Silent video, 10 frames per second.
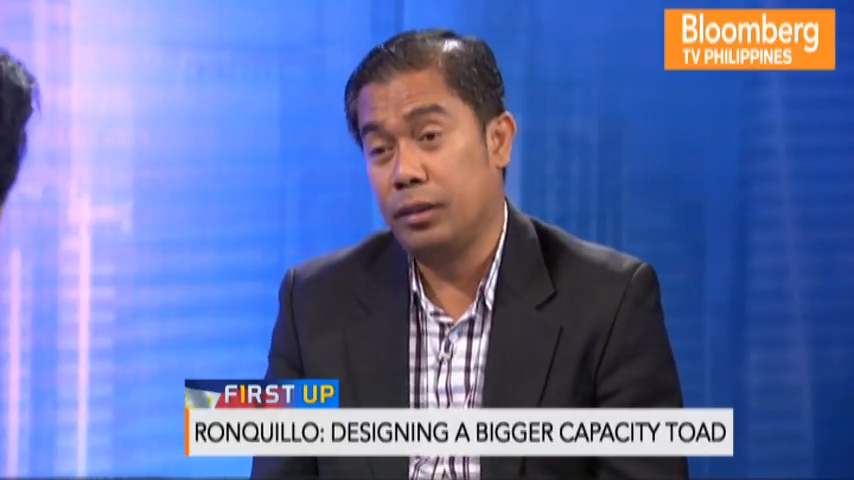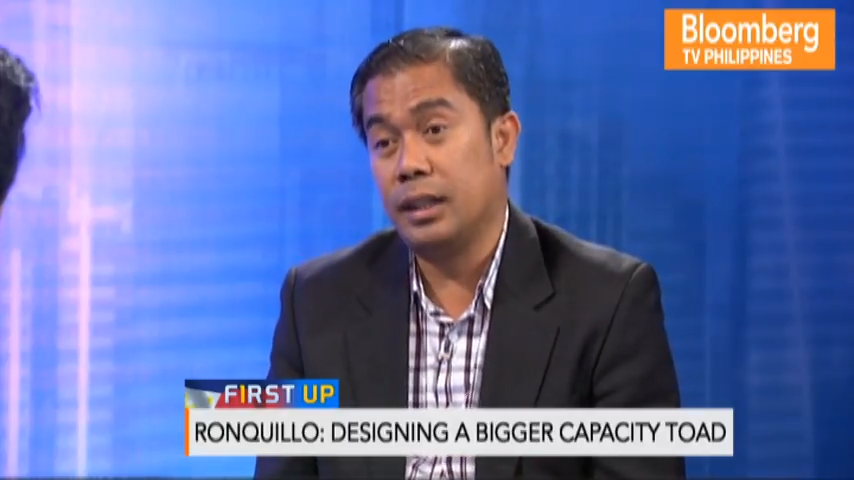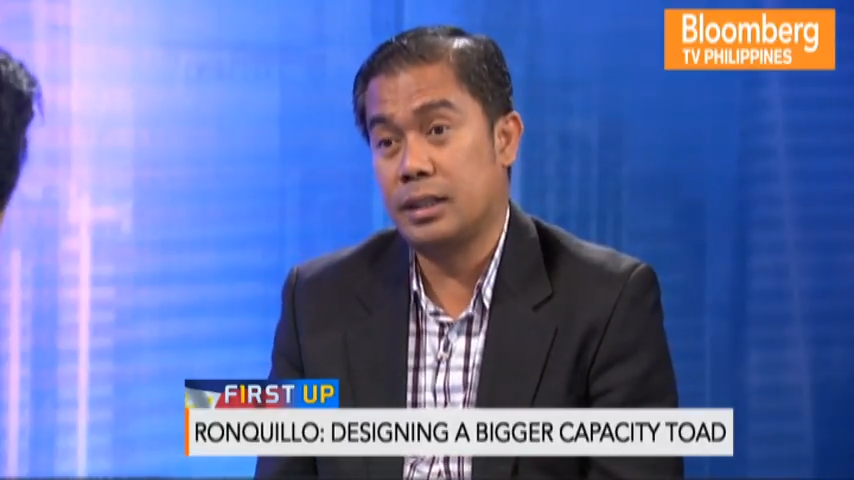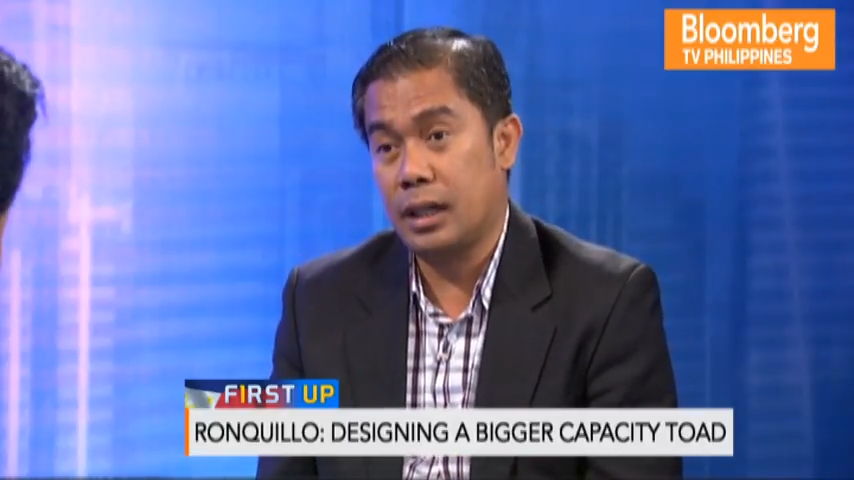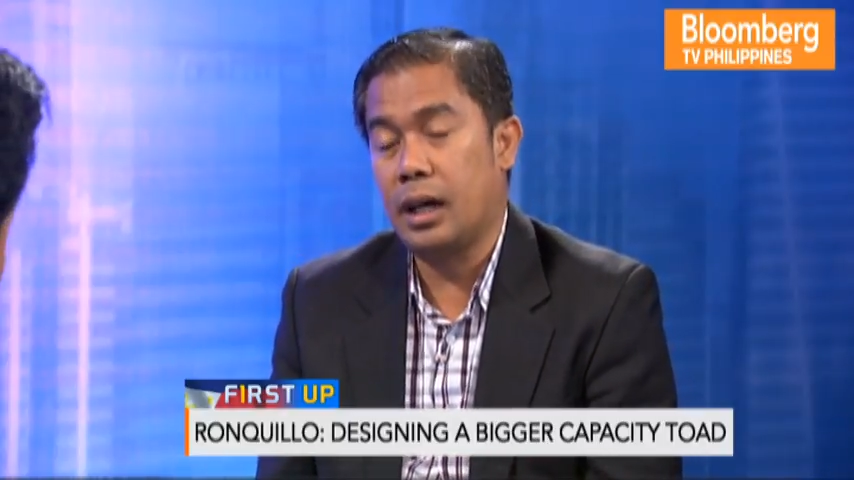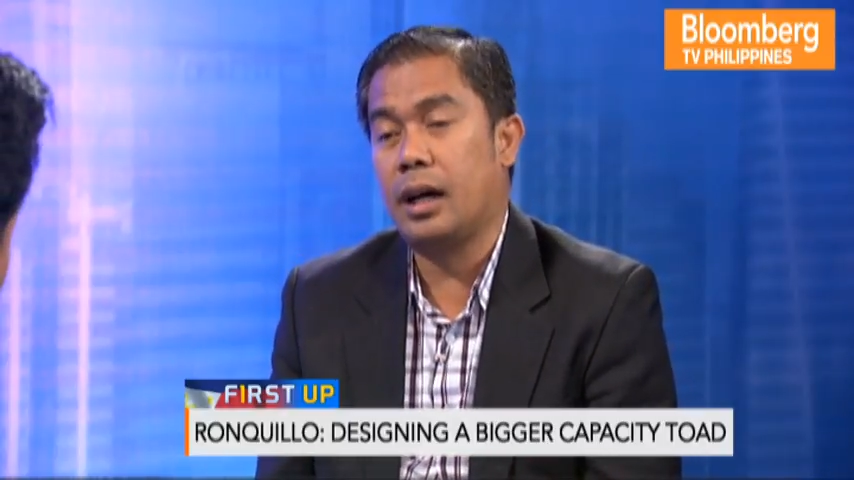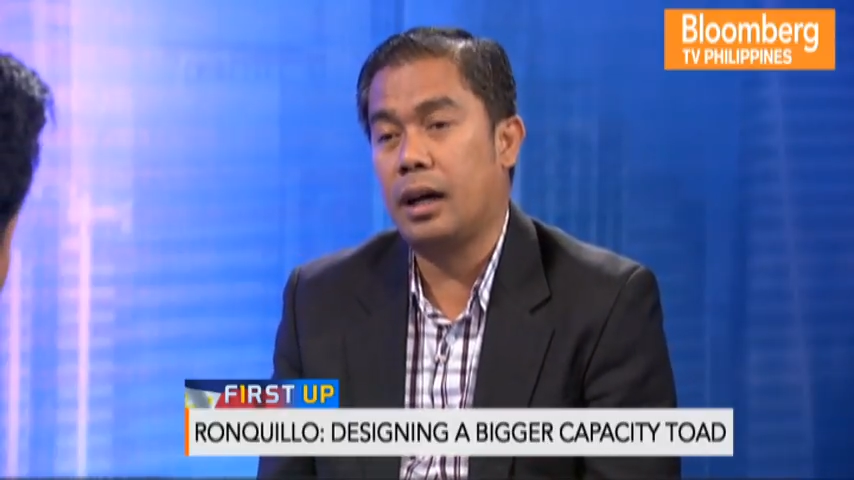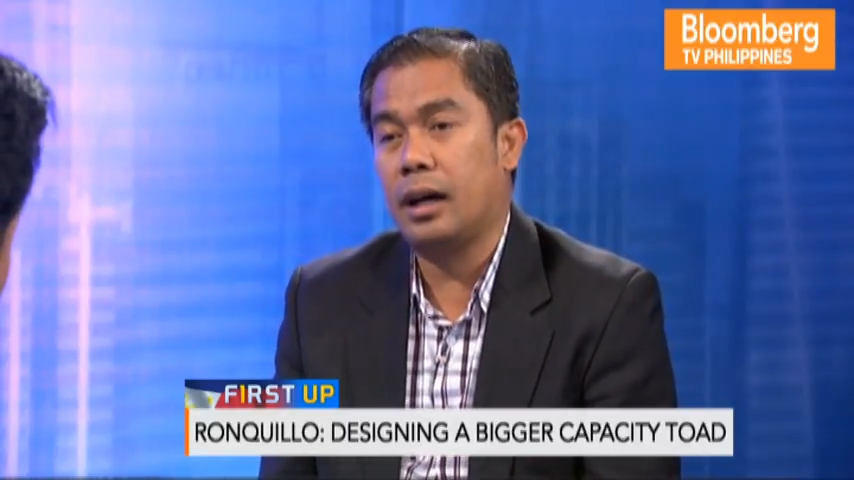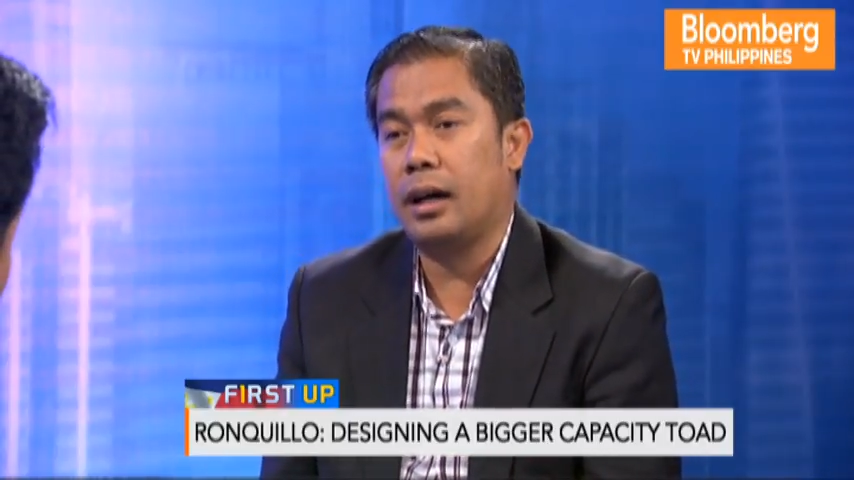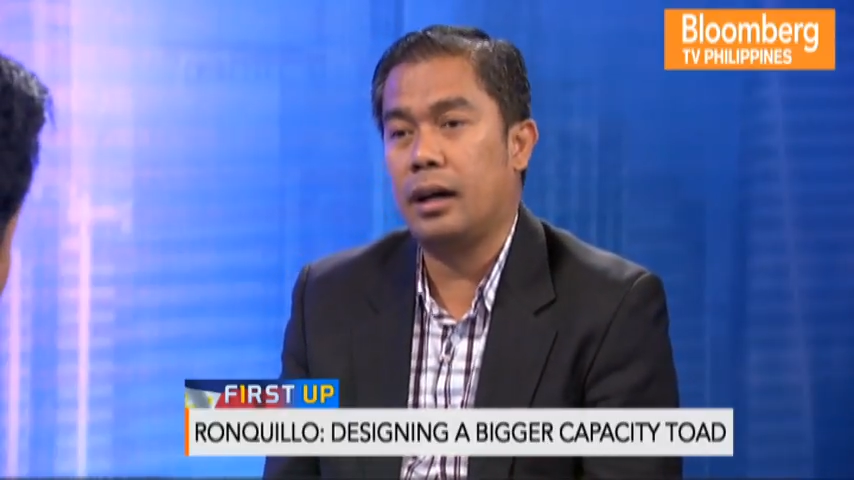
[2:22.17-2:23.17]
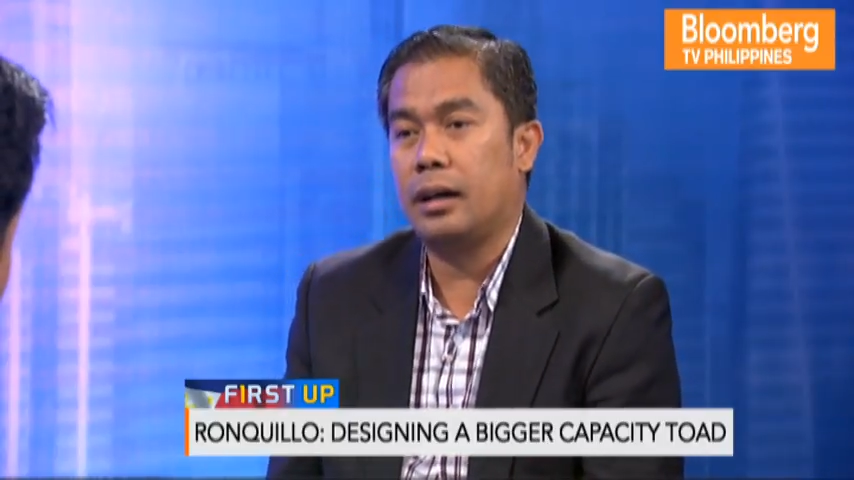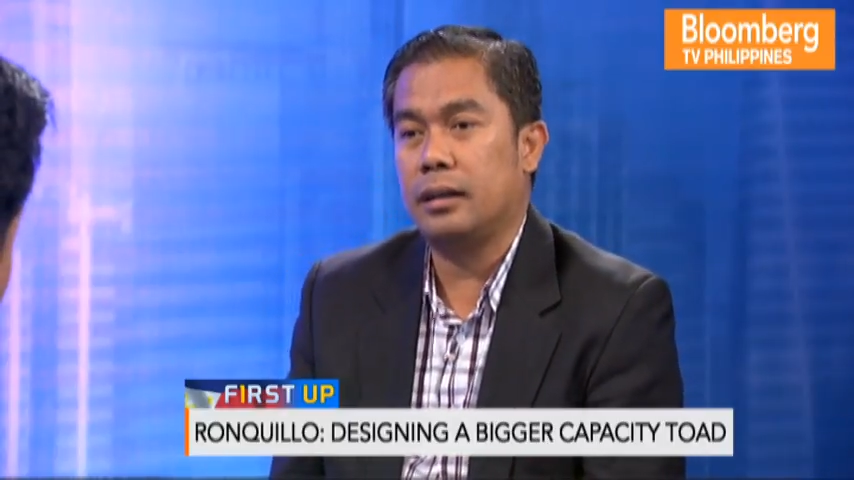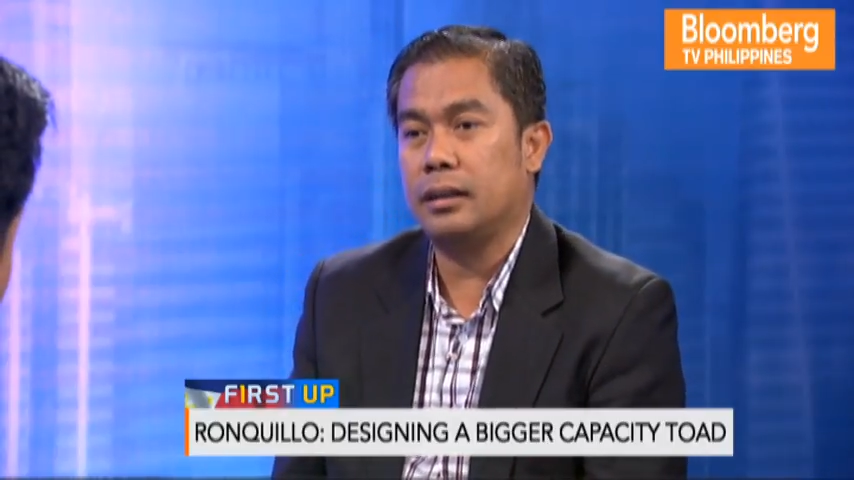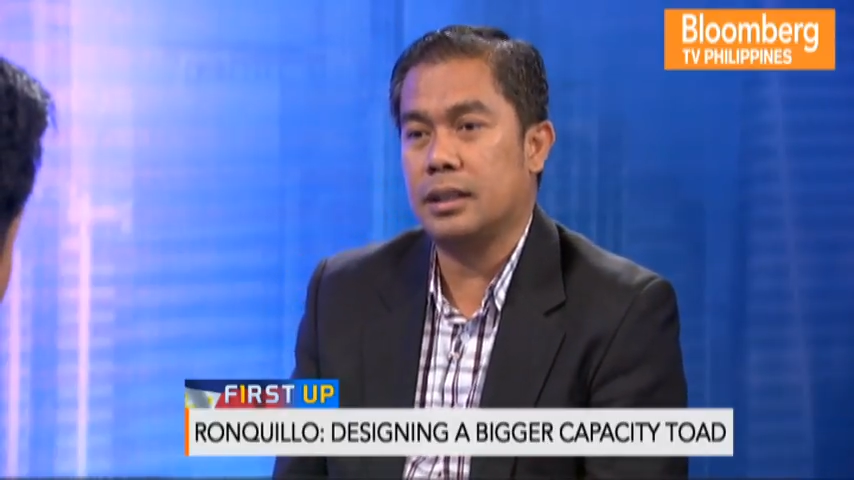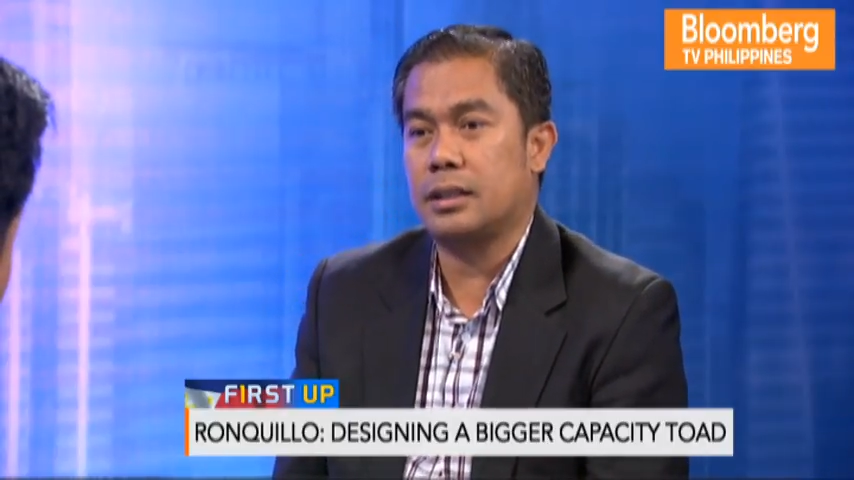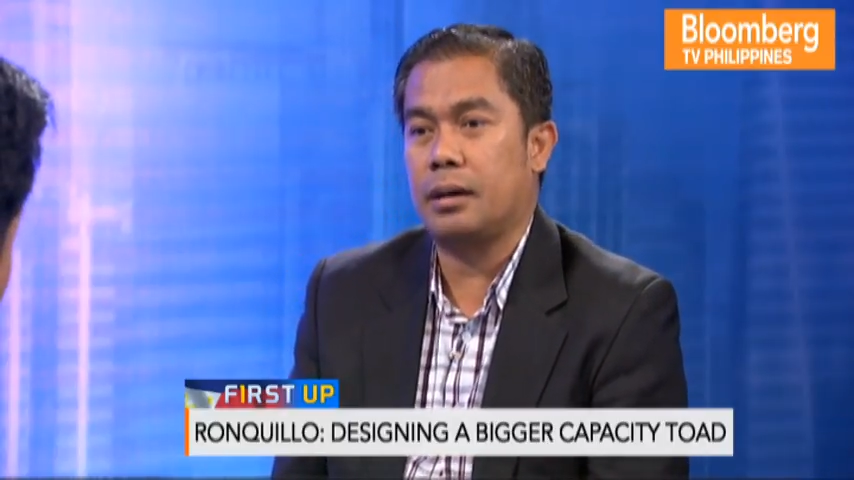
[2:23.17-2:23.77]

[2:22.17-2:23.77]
this uh, this uh,